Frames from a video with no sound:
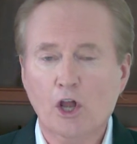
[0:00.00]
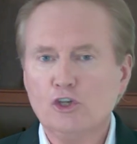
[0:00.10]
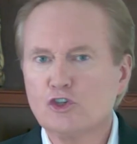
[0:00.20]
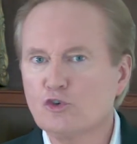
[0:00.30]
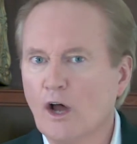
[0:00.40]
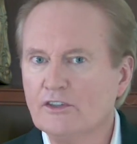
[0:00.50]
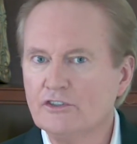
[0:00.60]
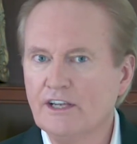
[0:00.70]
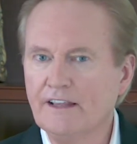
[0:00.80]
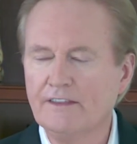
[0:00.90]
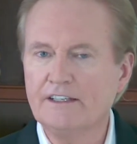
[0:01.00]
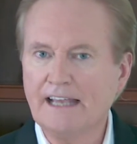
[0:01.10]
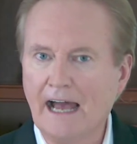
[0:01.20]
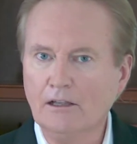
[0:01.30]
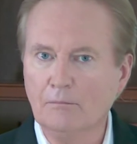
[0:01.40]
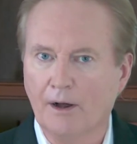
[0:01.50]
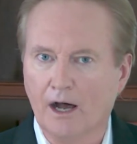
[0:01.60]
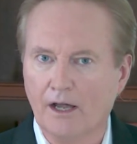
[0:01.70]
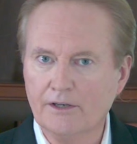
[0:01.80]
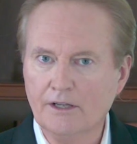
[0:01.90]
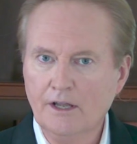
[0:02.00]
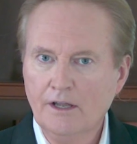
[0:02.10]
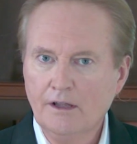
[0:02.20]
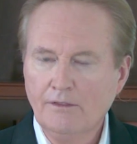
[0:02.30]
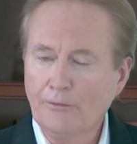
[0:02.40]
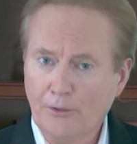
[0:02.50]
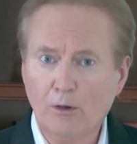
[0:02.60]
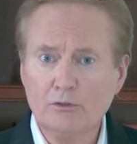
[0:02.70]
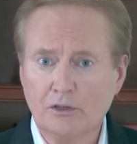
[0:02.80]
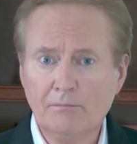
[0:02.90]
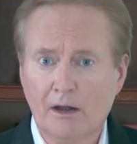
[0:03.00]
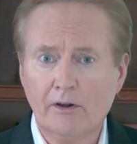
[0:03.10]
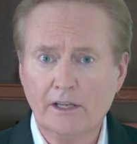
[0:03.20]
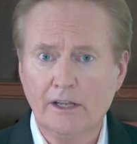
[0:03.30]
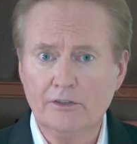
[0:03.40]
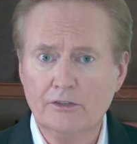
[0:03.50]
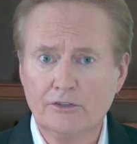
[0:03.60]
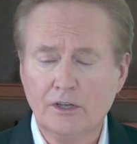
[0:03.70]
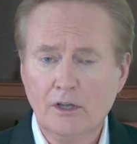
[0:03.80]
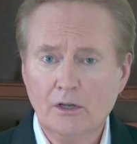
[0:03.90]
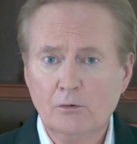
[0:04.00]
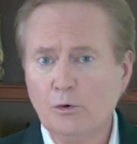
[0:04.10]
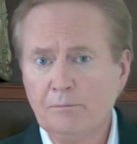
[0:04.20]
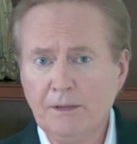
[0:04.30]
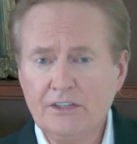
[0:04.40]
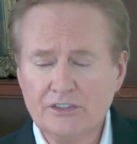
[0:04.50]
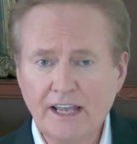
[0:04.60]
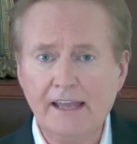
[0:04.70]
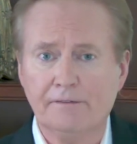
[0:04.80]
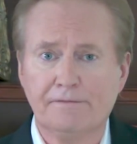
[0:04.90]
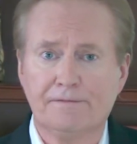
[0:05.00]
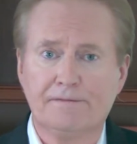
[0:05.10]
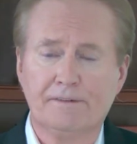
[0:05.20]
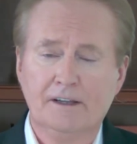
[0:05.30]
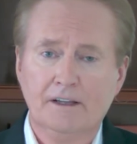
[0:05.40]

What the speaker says: trusting the Taliban that those Americans would be safe,